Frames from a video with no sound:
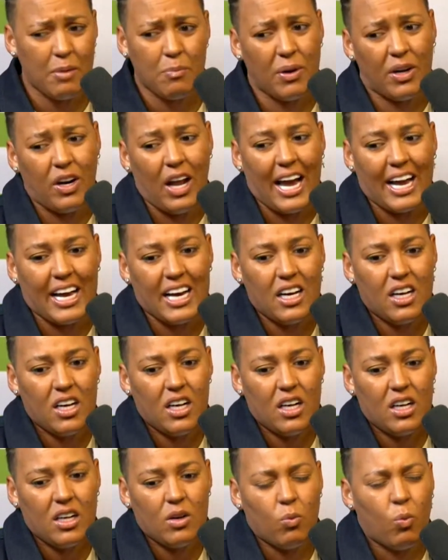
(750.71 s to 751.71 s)
But like,
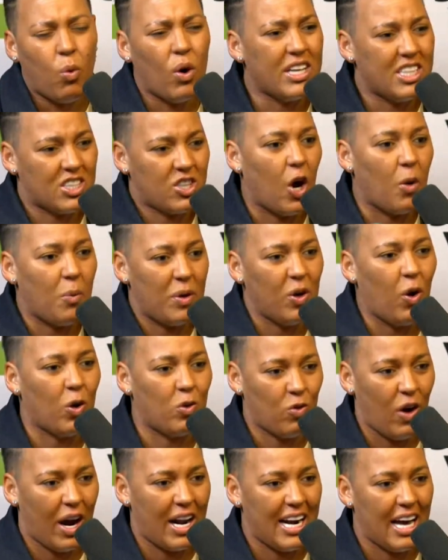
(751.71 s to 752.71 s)
what is going on
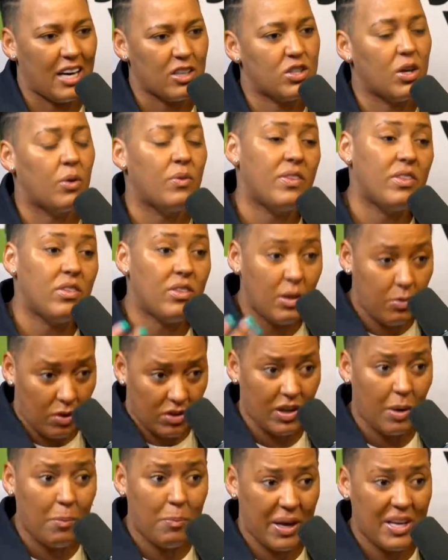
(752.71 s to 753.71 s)
right now? So he runs
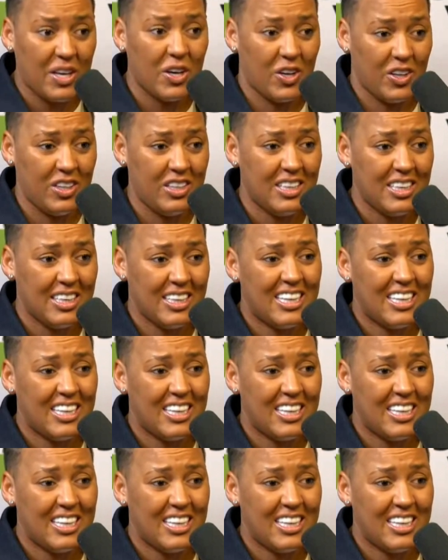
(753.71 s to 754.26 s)
unbeaten.